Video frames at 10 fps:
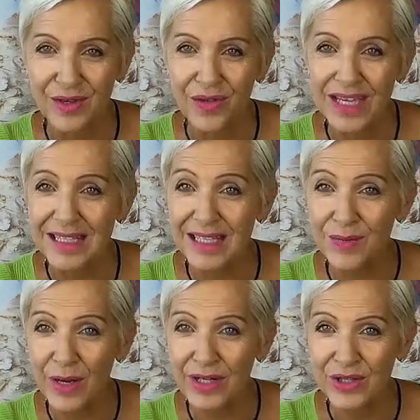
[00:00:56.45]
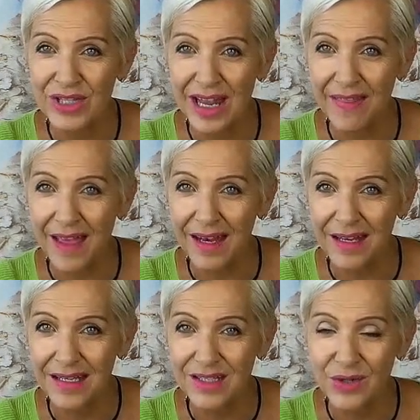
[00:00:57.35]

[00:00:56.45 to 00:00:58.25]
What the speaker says: So the easiest way to get that is